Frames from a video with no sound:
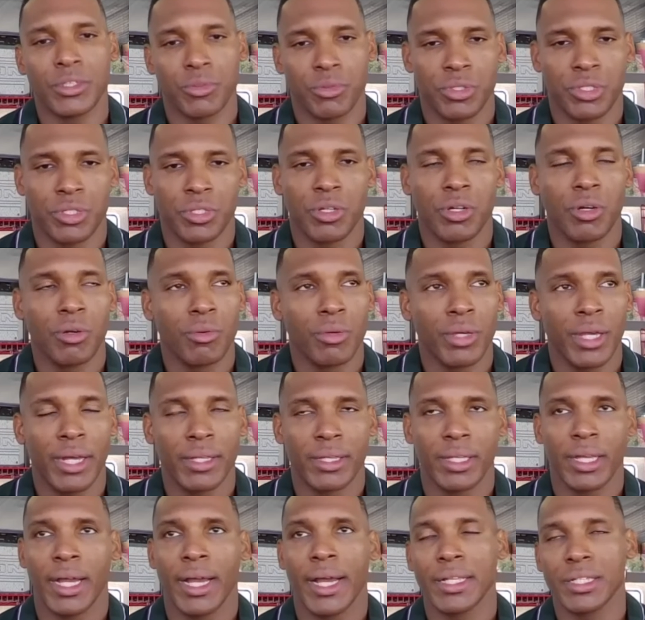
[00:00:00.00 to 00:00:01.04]
as a result, we
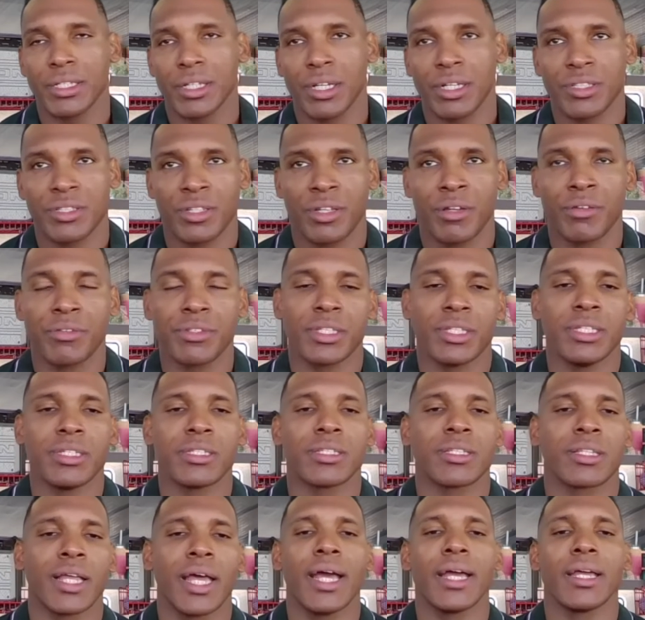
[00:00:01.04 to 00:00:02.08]
have to ask ourselves,
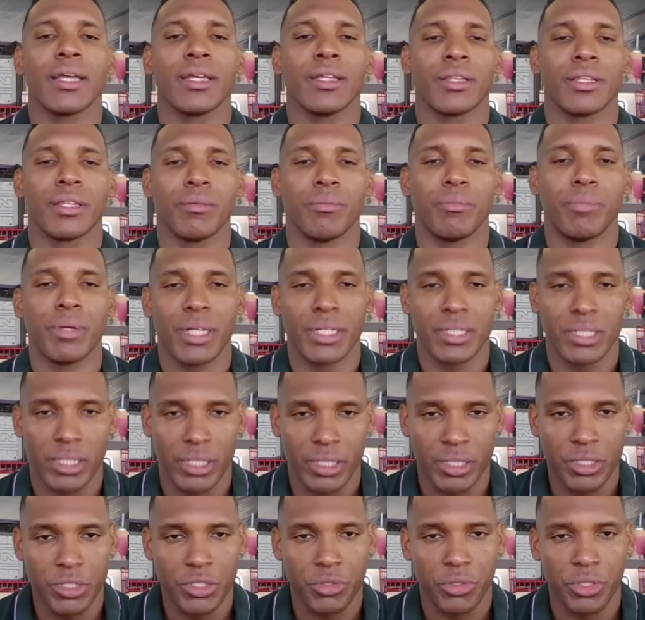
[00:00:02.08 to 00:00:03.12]
is that in the
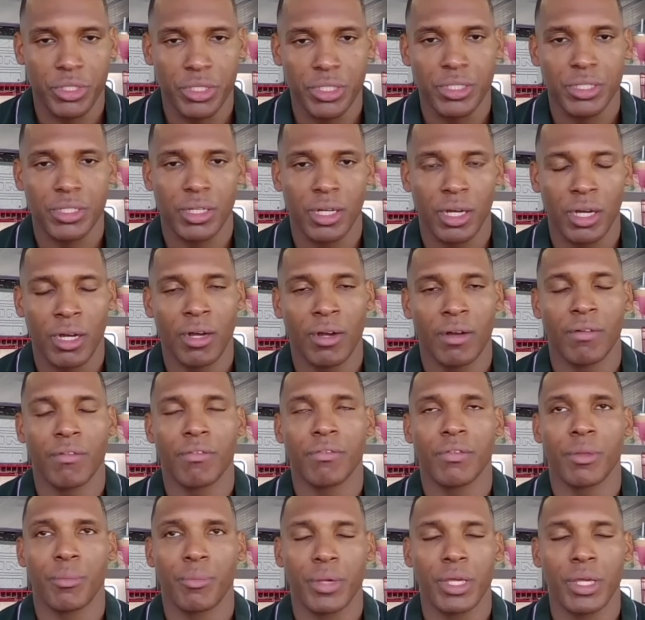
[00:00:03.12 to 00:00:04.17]
best interest
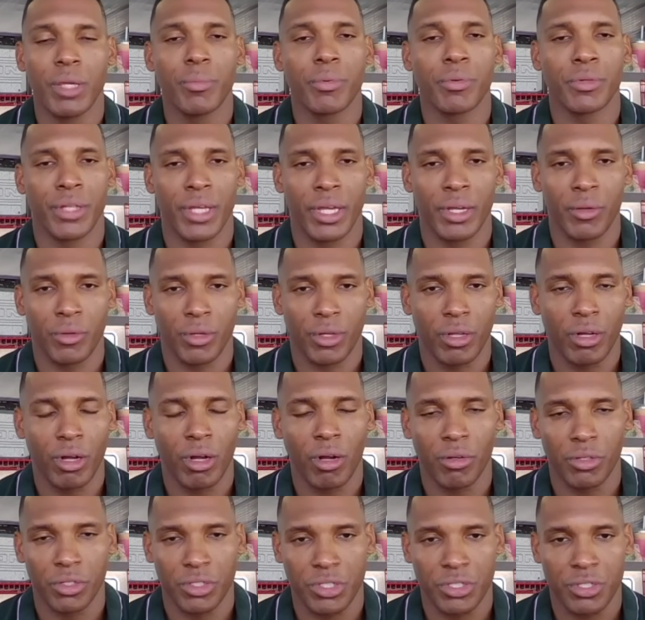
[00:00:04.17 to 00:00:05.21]
of the people that we're
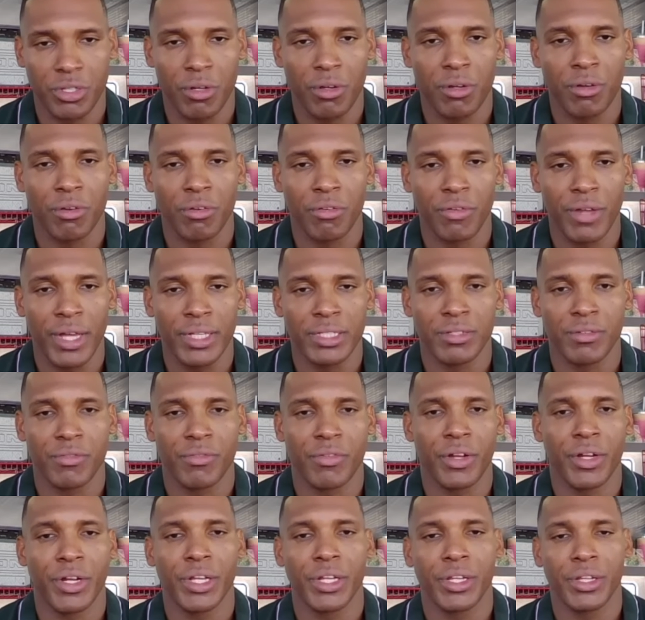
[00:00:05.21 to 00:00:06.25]
called to serve as a
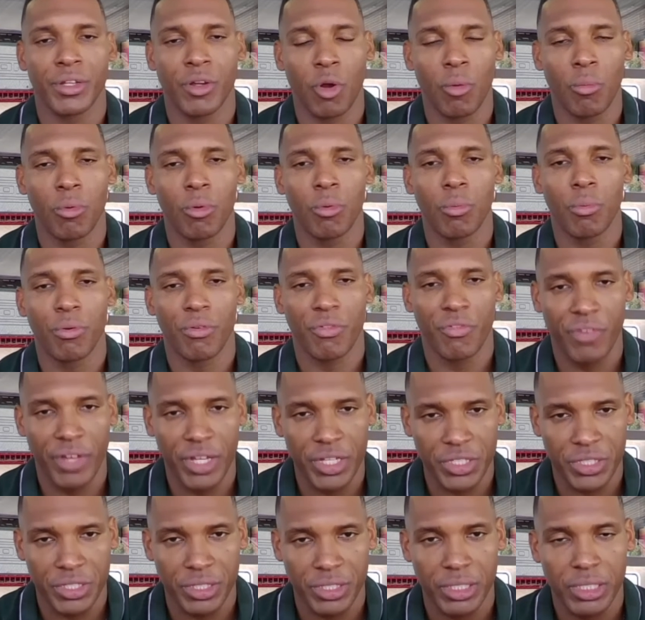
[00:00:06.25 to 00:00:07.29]
very noble
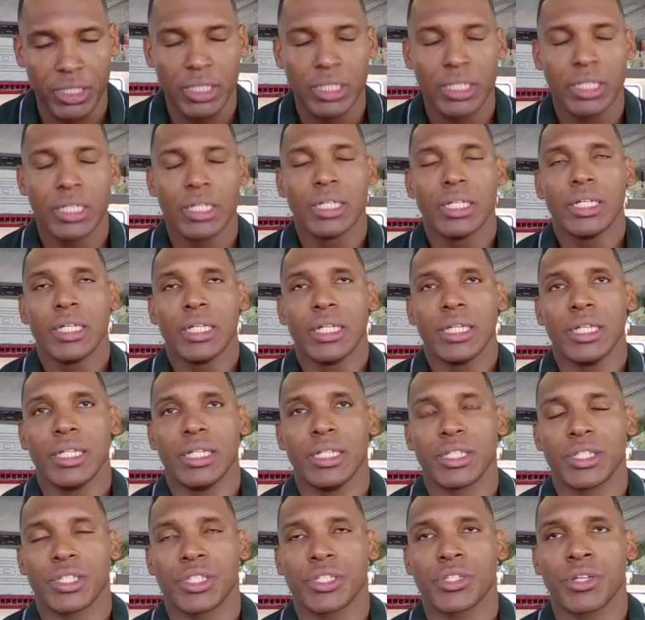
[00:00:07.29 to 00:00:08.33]
profession?
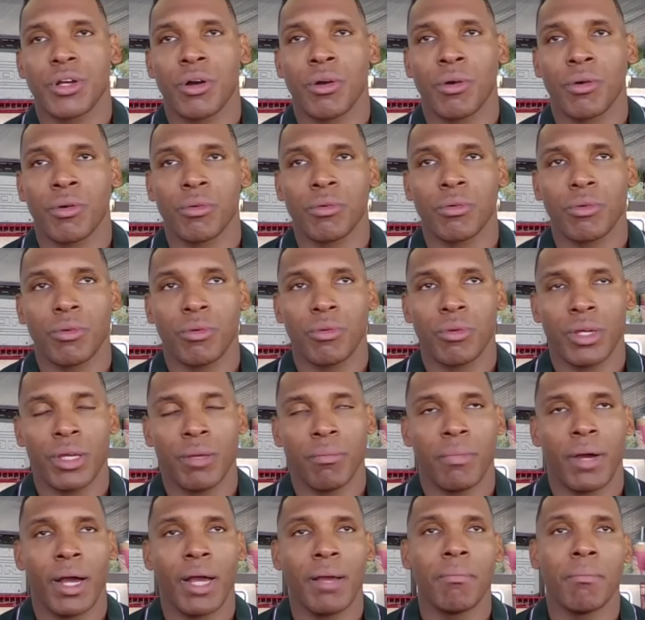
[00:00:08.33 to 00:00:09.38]
And so
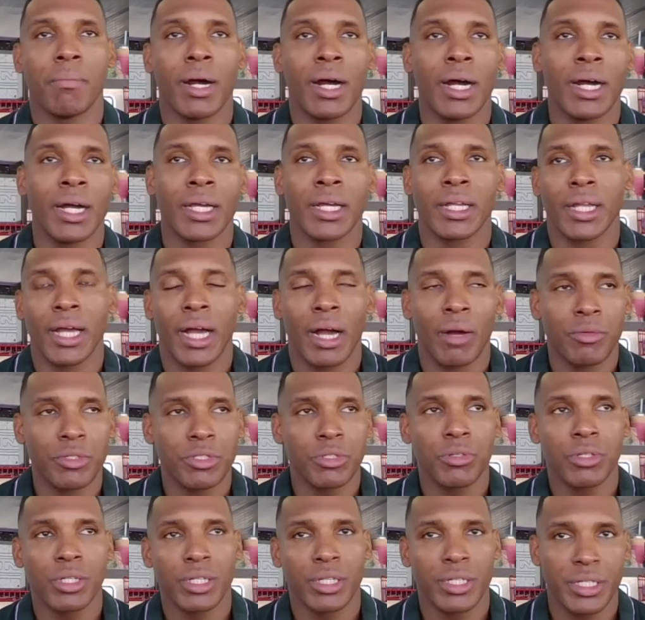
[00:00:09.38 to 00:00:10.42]
in my mind, I
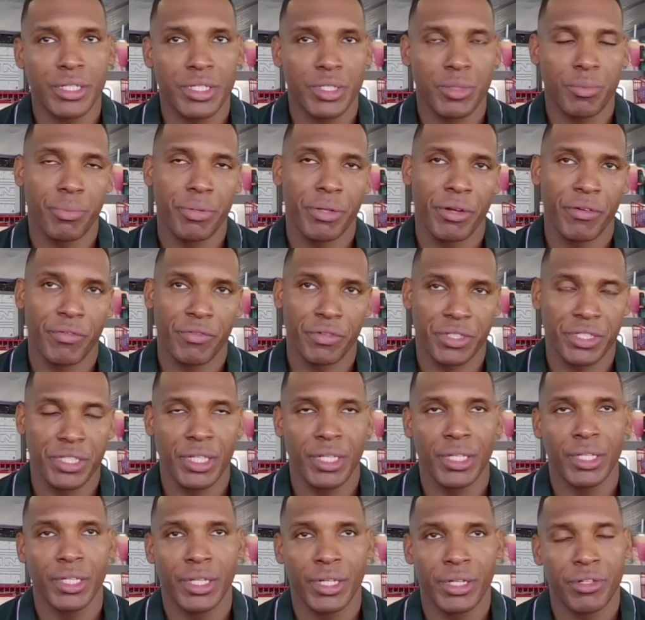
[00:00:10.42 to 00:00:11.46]
was going to disappear for
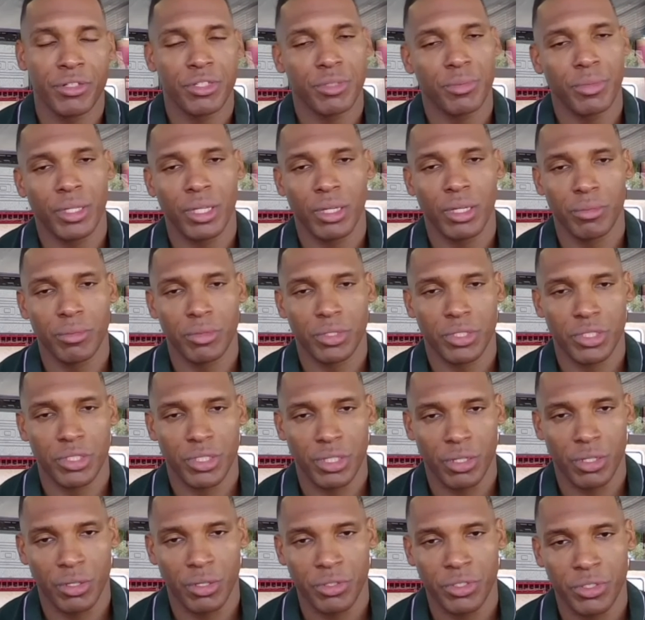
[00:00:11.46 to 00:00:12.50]
10 years to become a
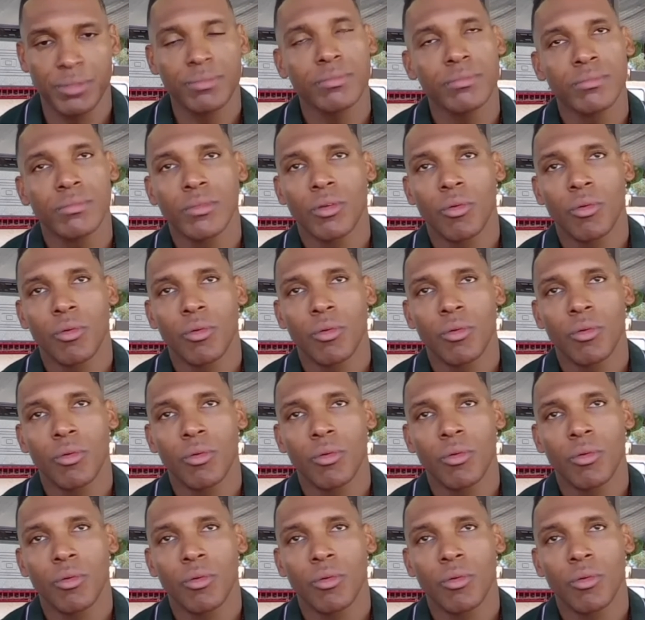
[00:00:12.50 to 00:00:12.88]
surgeon.